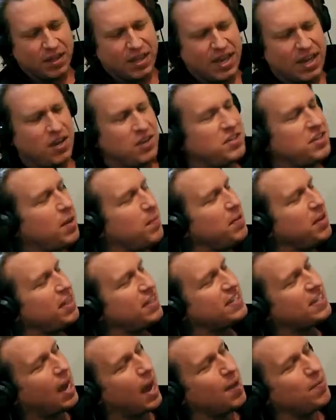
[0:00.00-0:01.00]
can you tell me
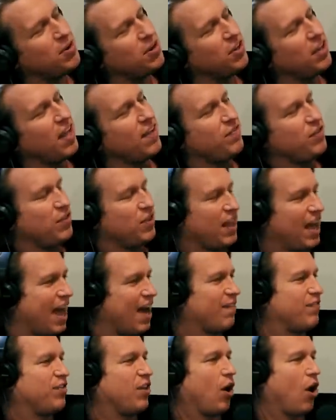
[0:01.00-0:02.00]
the time in your life you
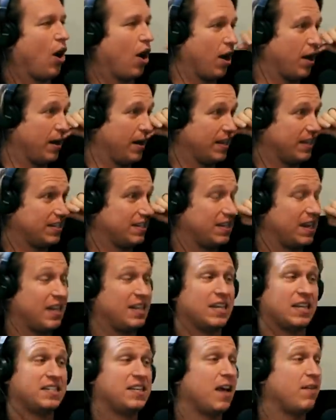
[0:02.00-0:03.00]
laughed the hardest?
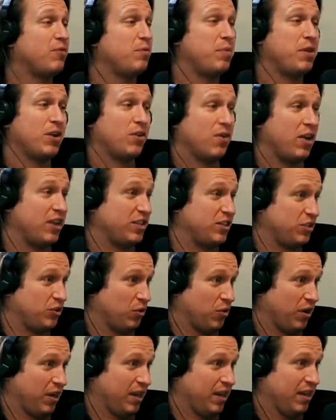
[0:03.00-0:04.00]
It doesn't have to be a great
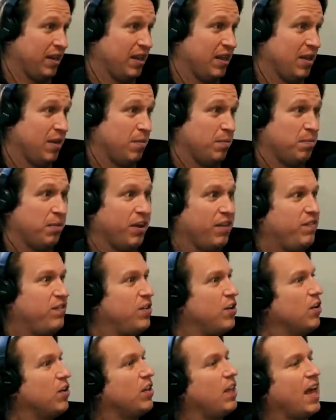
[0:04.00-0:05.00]
story. But if
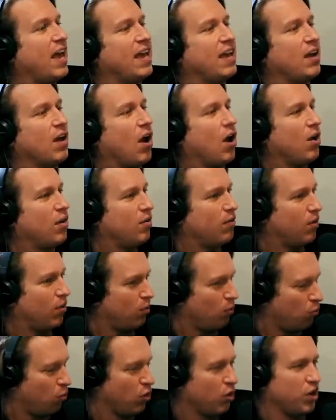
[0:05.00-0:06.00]
you're like
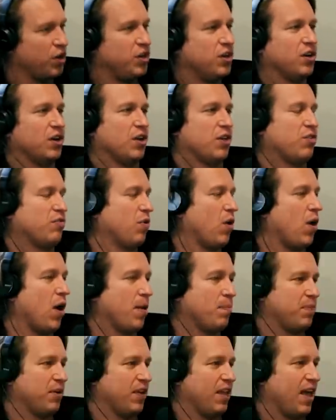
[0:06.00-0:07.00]
worried you're going to throw
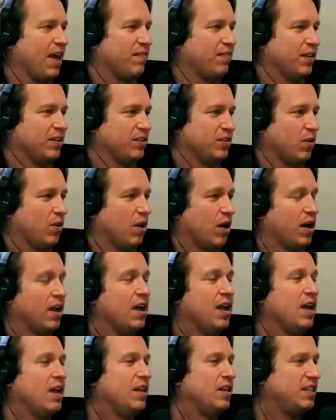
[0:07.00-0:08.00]
up, you're laughing so hard,
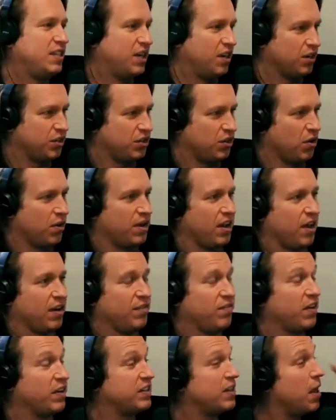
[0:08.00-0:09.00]
tears going down
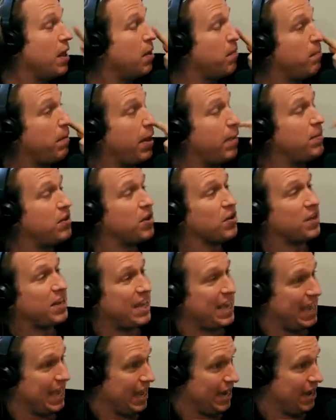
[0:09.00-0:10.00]
your face. Maybe you're a
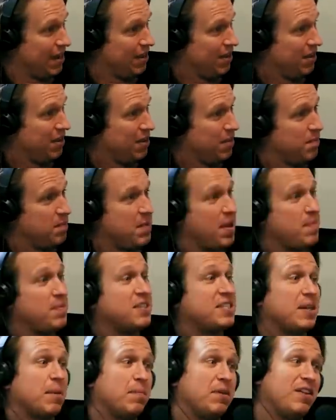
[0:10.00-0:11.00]
kid. Maybe
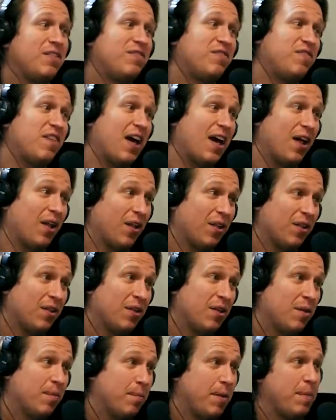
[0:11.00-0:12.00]
somebody fell.
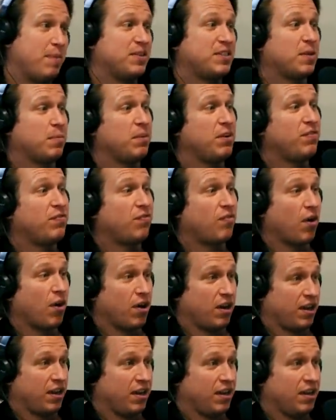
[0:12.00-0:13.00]
Maybe somebody
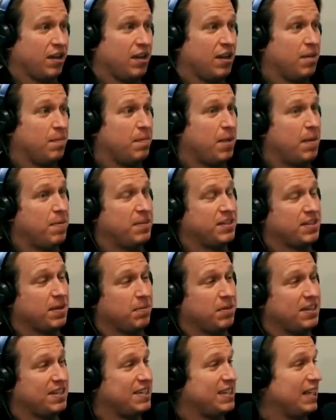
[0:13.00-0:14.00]
farted. Maybe
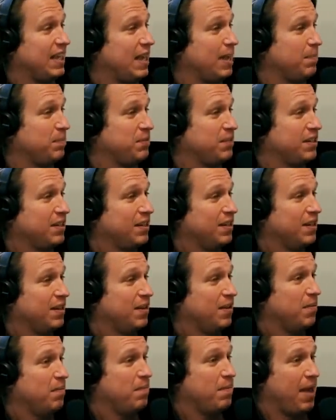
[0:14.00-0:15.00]
somebody slipped.
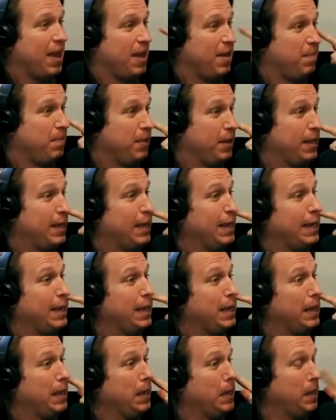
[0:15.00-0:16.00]

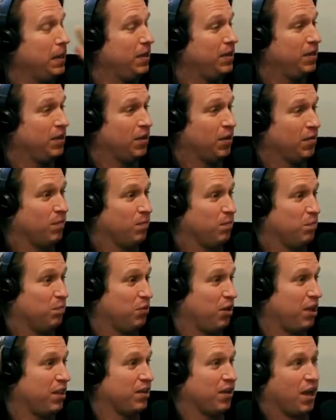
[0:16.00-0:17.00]
Maybe your
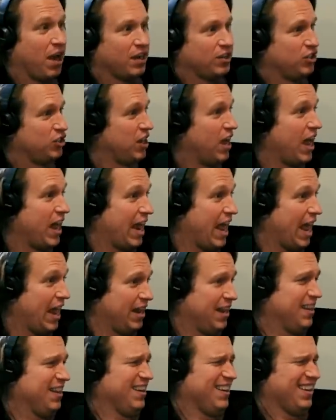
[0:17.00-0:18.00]
brother got shot at.